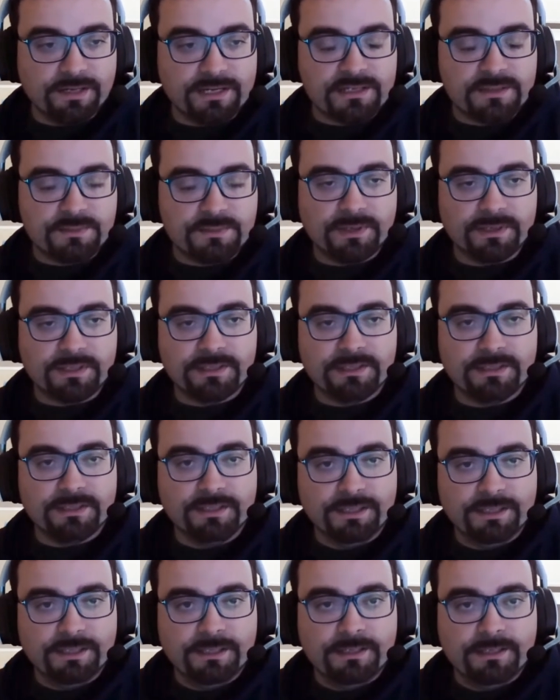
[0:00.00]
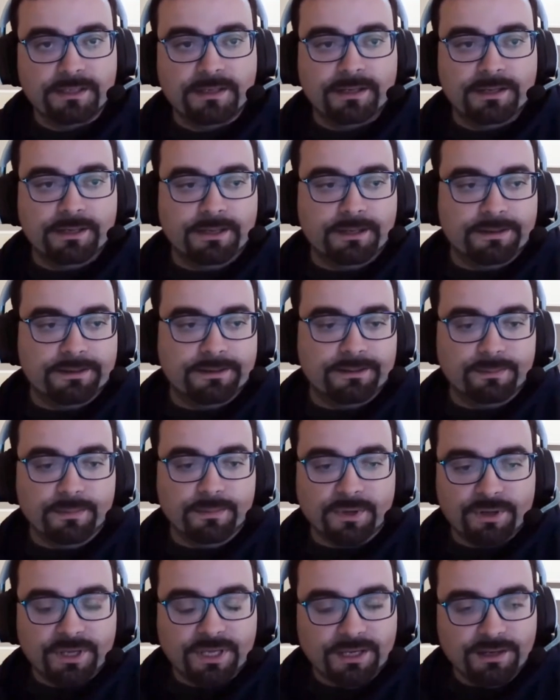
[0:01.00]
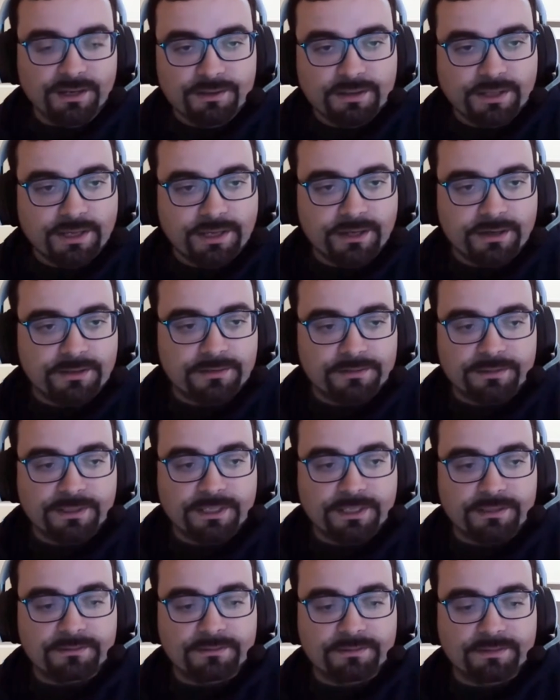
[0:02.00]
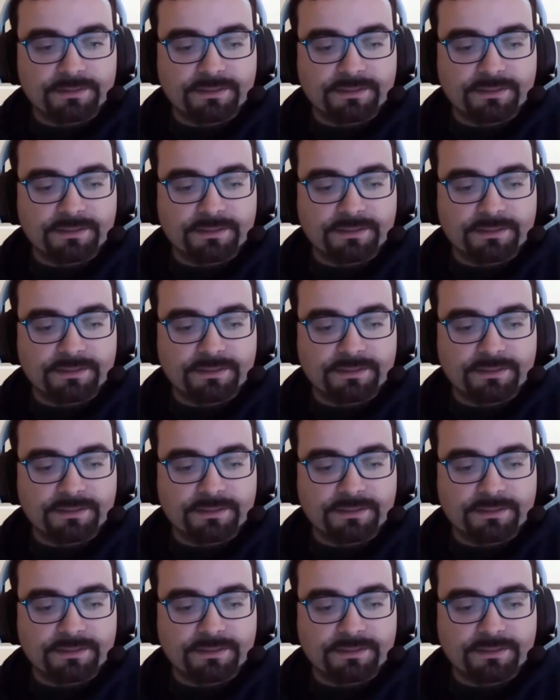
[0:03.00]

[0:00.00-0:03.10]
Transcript: aspect, marketing layer that